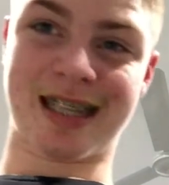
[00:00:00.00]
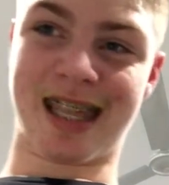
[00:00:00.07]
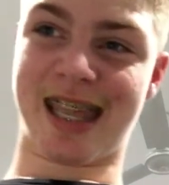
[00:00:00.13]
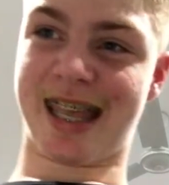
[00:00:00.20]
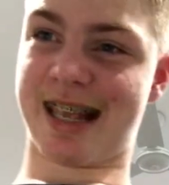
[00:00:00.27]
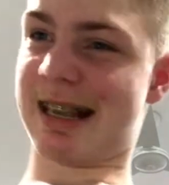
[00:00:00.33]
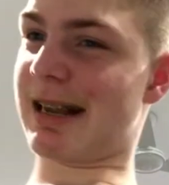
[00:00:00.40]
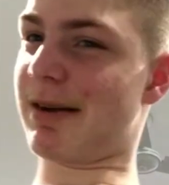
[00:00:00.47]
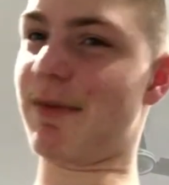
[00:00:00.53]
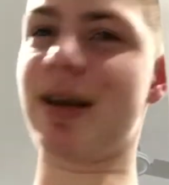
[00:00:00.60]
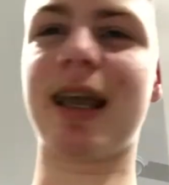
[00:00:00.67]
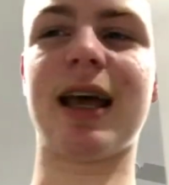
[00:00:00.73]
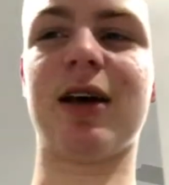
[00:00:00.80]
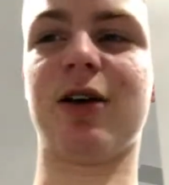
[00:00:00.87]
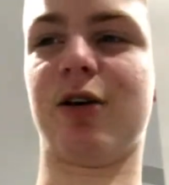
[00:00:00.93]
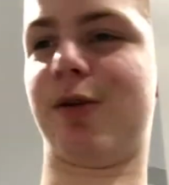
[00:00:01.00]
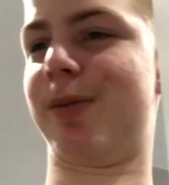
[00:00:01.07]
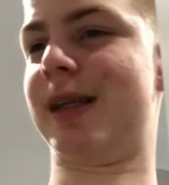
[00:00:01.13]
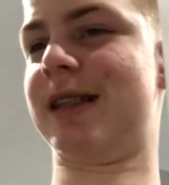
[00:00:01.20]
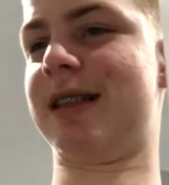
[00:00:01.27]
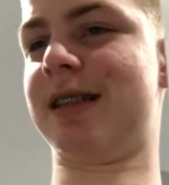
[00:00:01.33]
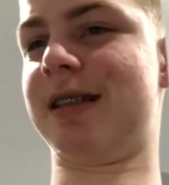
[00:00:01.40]
Here we go,
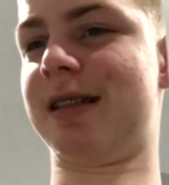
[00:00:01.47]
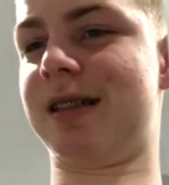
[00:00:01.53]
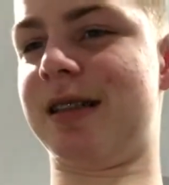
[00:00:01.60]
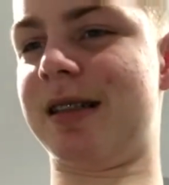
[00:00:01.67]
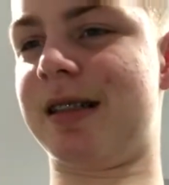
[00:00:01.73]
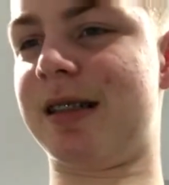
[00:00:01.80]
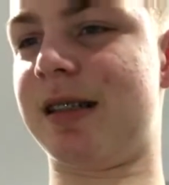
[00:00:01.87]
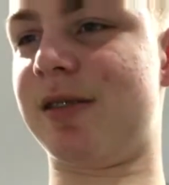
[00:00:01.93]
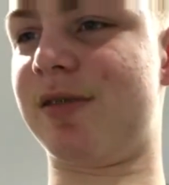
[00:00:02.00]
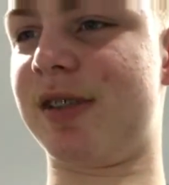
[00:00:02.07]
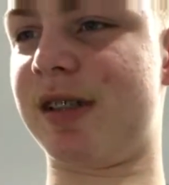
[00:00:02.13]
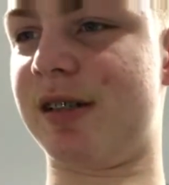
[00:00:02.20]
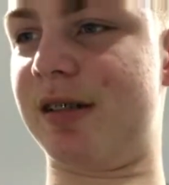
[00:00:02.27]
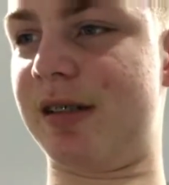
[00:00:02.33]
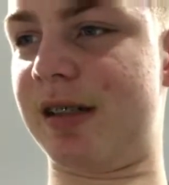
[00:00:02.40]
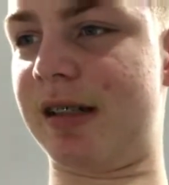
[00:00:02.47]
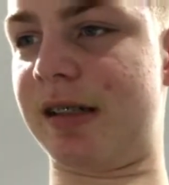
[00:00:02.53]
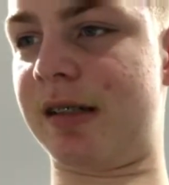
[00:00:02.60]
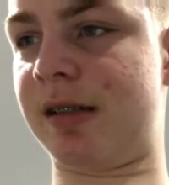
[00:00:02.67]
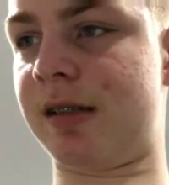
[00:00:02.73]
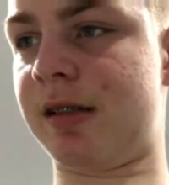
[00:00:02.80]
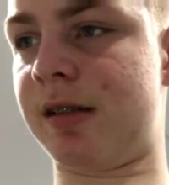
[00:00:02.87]
bitches. It's not failing again.